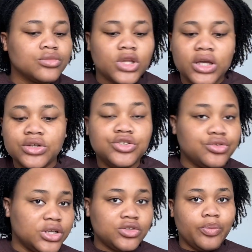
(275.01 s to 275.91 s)
like
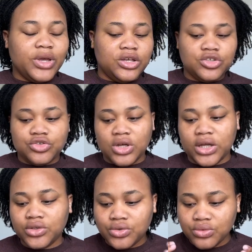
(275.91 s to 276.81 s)
dress up
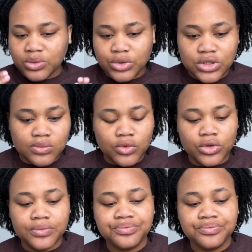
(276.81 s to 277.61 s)
extra, do a bit more,